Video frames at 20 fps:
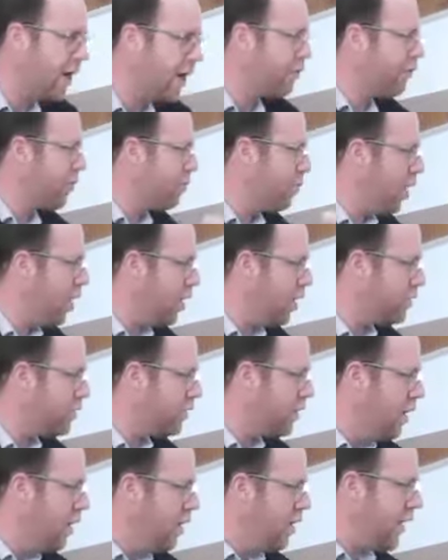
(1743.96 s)
out of the
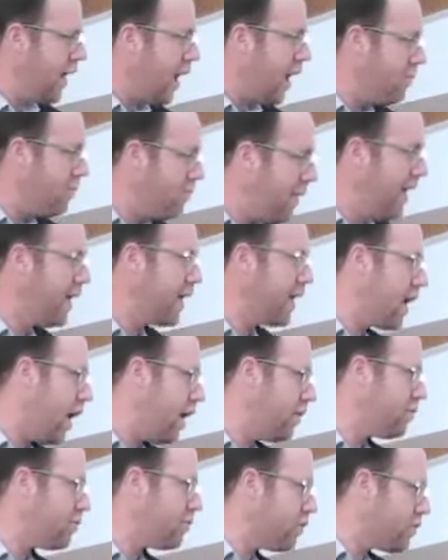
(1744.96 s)
pot, that I may
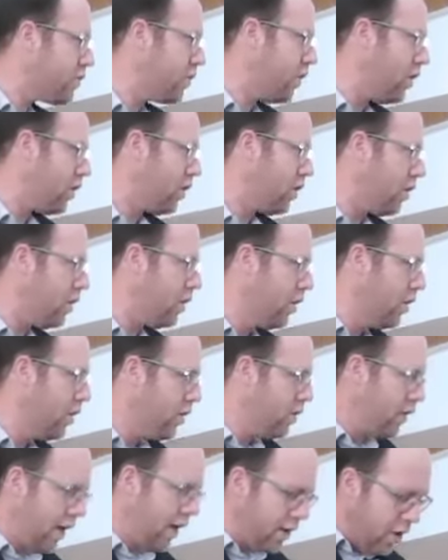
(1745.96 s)
come to stir,
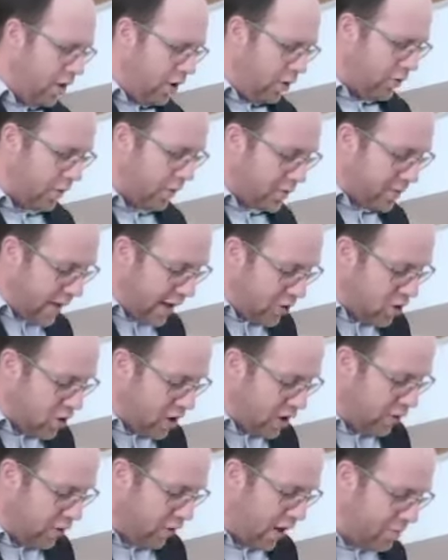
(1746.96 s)
right? So
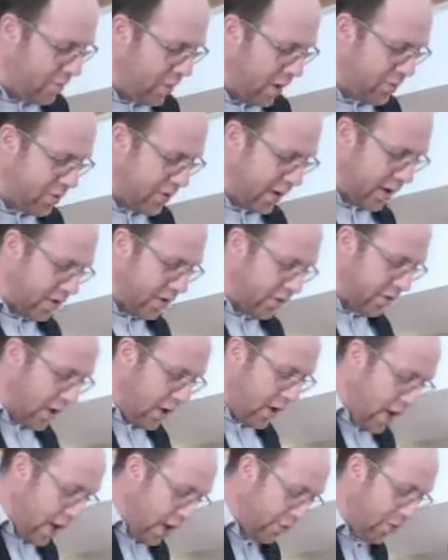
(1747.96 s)
essentially the Rambam
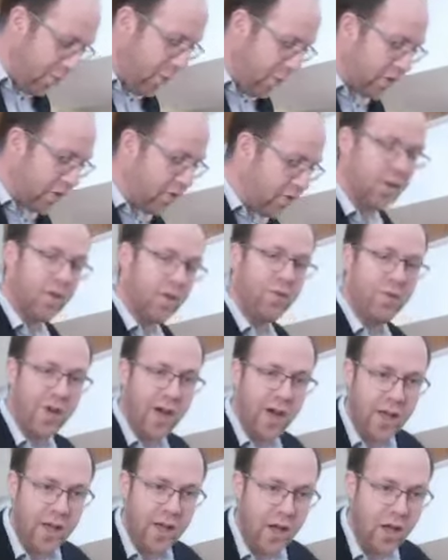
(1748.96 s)
says, if the pot's on the
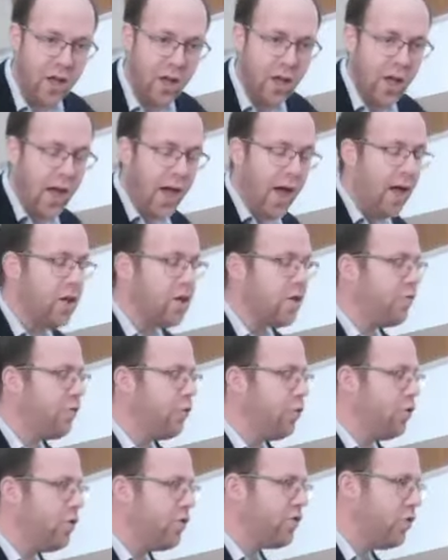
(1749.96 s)
fire and the
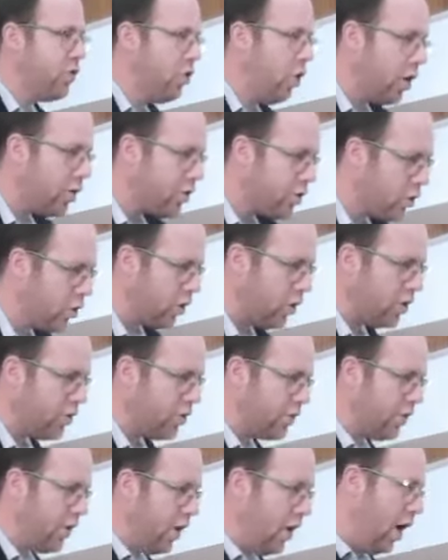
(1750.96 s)
food is not
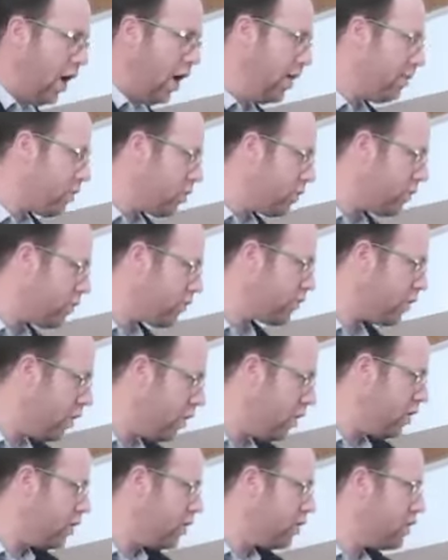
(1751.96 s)
cooked, I'm
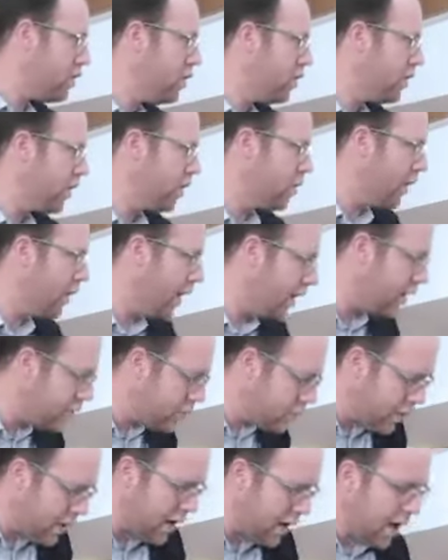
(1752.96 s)
concerned that when
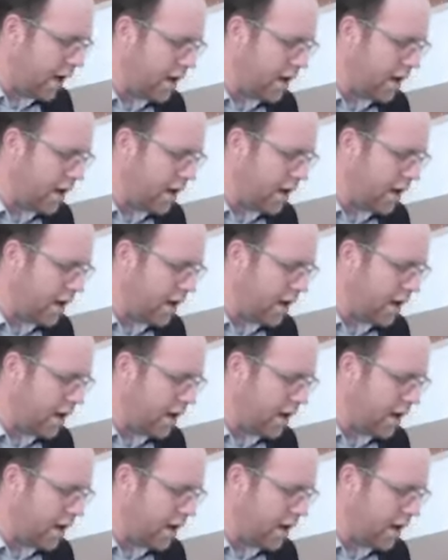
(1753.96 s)
I